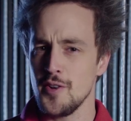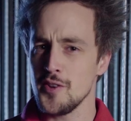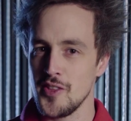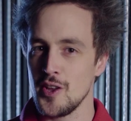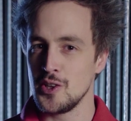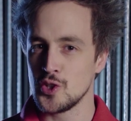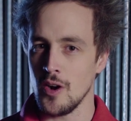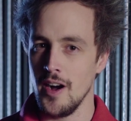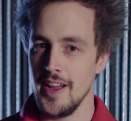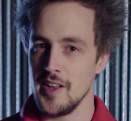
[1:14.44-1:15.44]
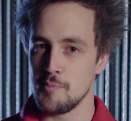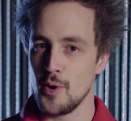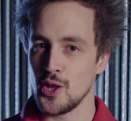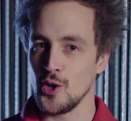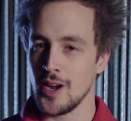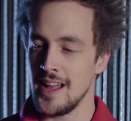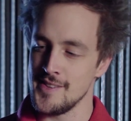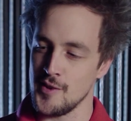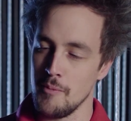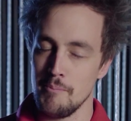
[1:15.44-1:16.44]
first thing you can try is putting your
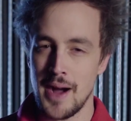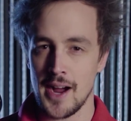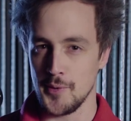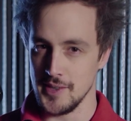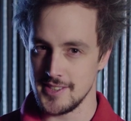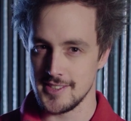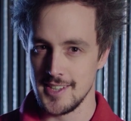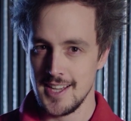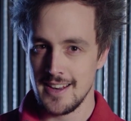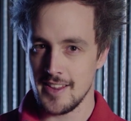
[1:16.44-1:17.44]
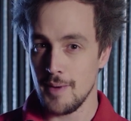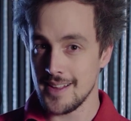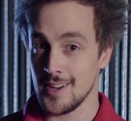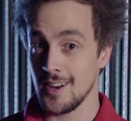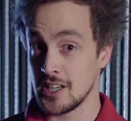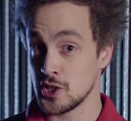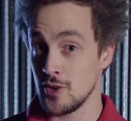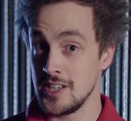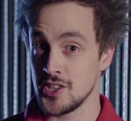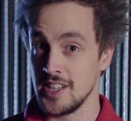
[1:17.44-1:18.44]
lens on backwards. This might sound like a
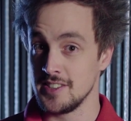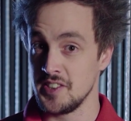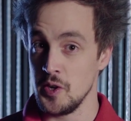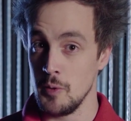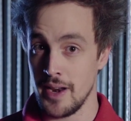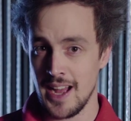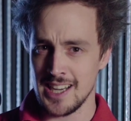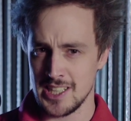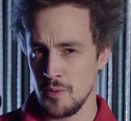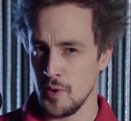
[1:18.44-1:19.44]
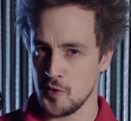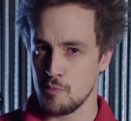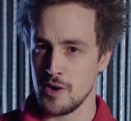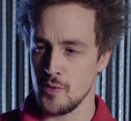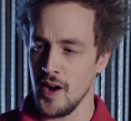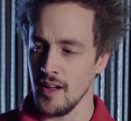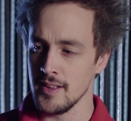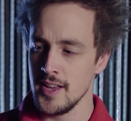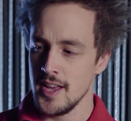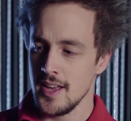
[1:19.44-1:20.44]
strange thing to do, but it actually works pretty
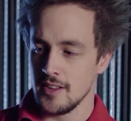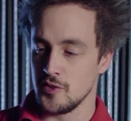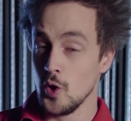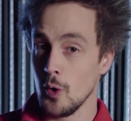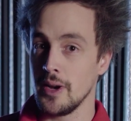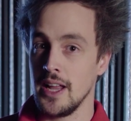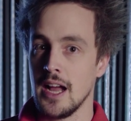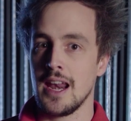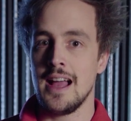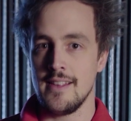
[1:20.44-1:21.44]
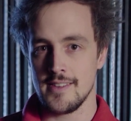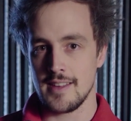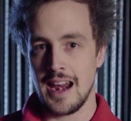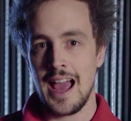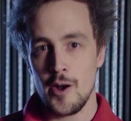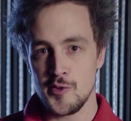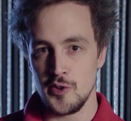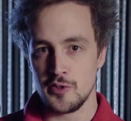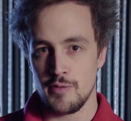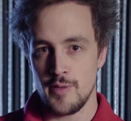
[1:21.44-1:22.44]
well. Because normally a lens allows
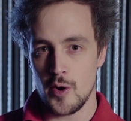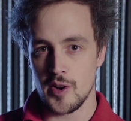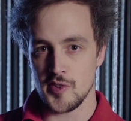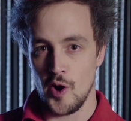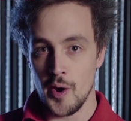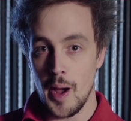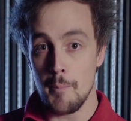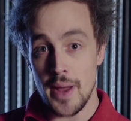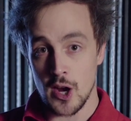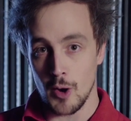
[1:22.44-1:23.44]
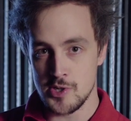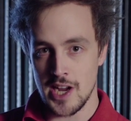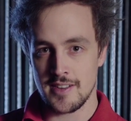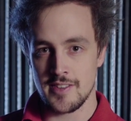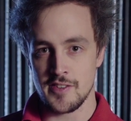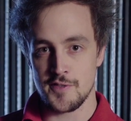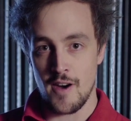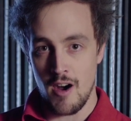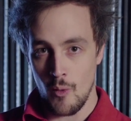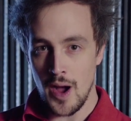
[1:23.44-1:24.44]
you to focus on a big object that's
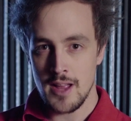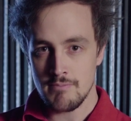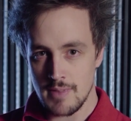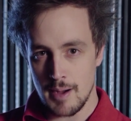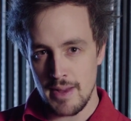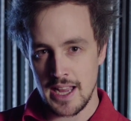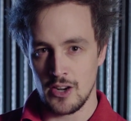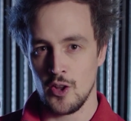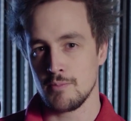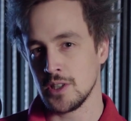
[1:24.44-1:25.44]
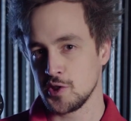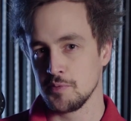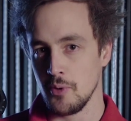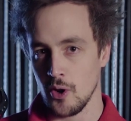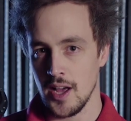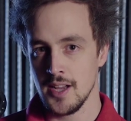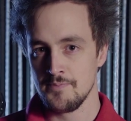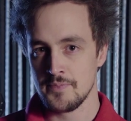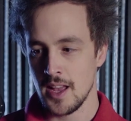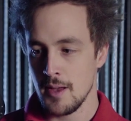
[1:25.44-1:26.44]
far away and make it look much smaller.
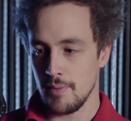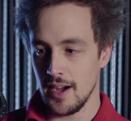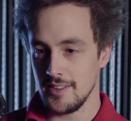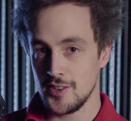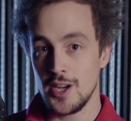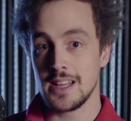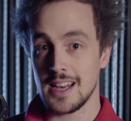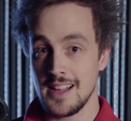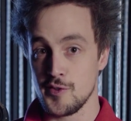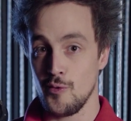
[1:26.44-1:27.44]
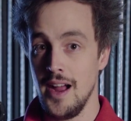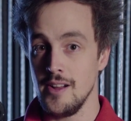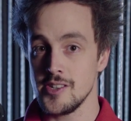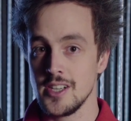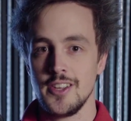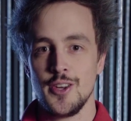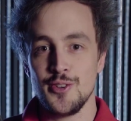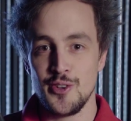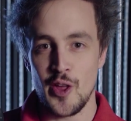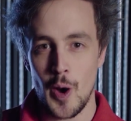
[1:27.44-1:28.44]
By turning the lens around, you
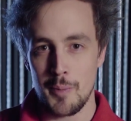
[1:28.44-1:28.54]
can do the